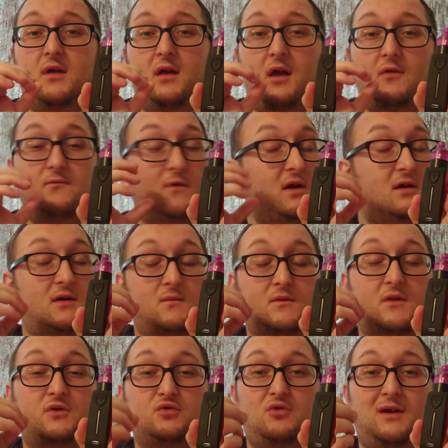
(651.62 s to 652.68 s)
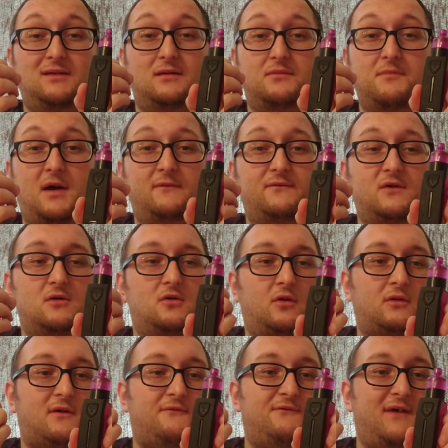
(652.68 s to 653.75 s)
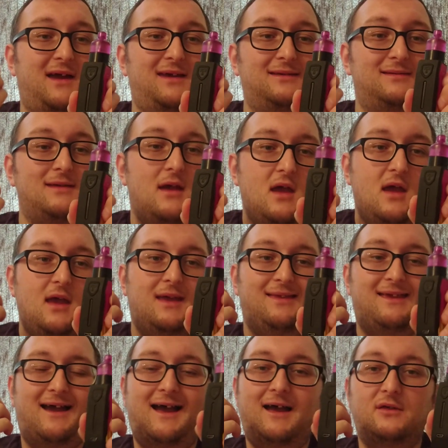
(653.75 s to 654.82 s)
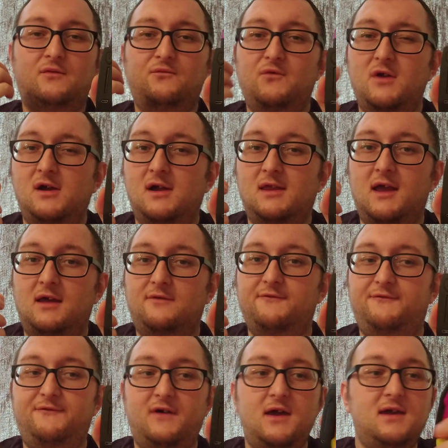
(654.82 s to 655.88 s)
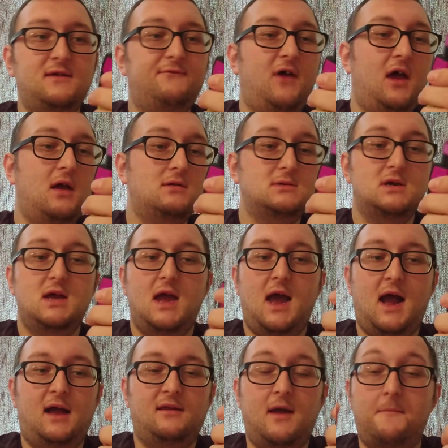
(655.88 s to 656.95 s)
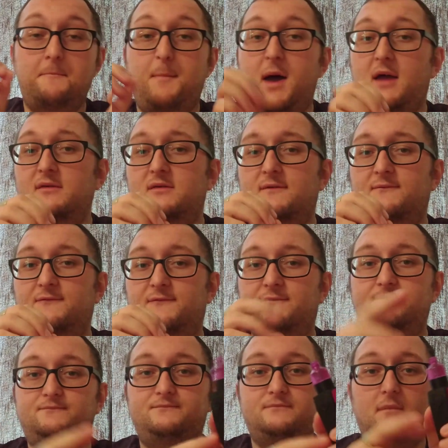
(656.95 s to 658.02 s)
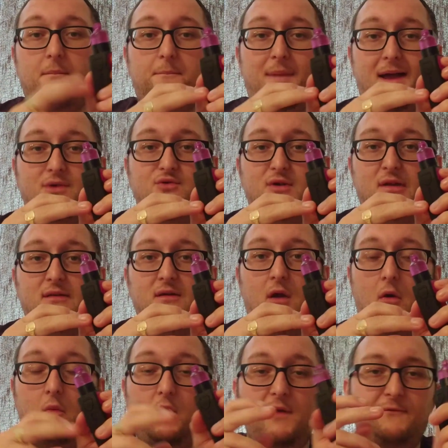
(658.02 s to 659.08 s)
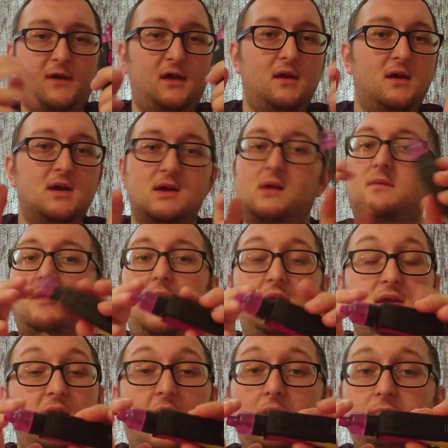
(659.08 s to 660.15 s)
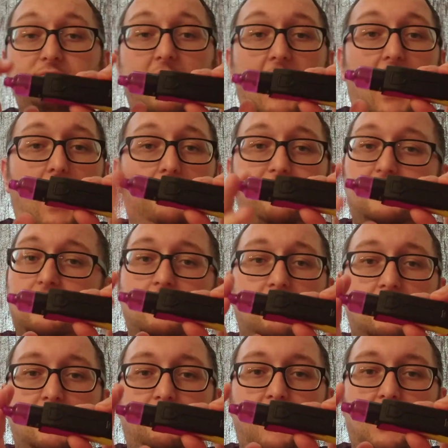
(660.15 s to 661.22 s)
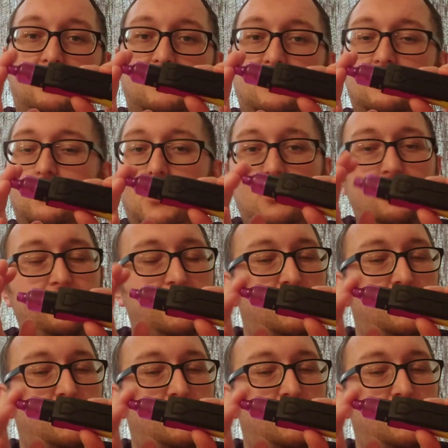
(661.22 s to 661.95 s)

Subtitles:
a really restricted mouth to lung device that has really nice flavour and a massive battery to go with it, then yeah, absolutely pick this one up.